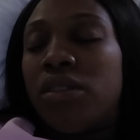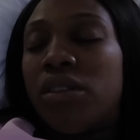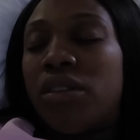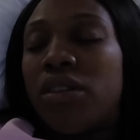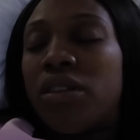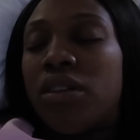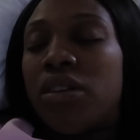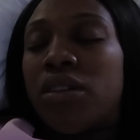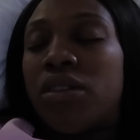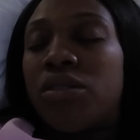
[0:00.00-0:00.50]

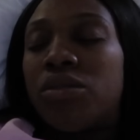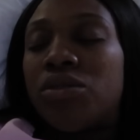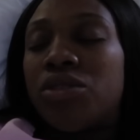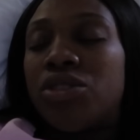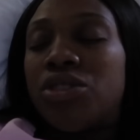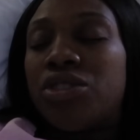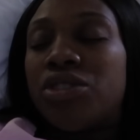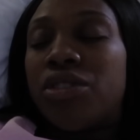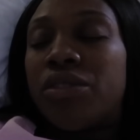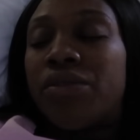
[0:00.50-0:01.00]
Yeah, I was
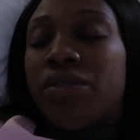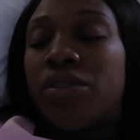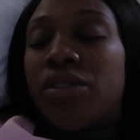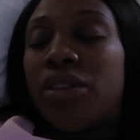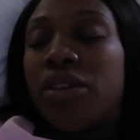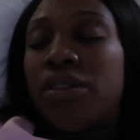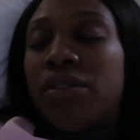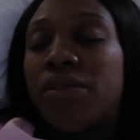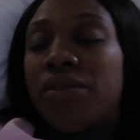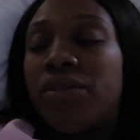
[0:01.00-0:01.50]

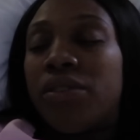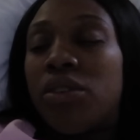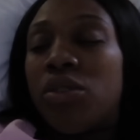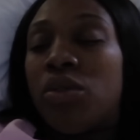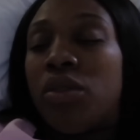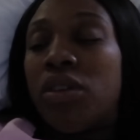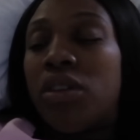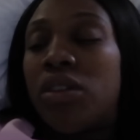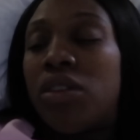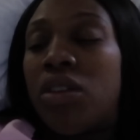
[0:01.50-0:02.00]
shivering for
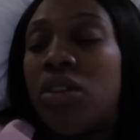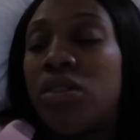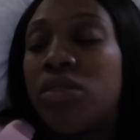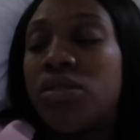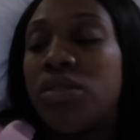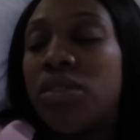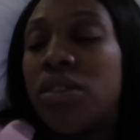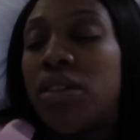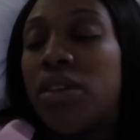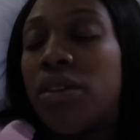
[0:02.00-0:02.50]
quite a long
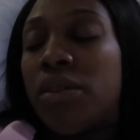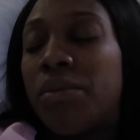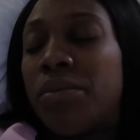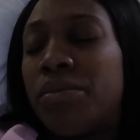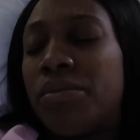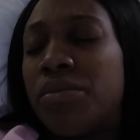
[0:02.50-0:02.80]
time.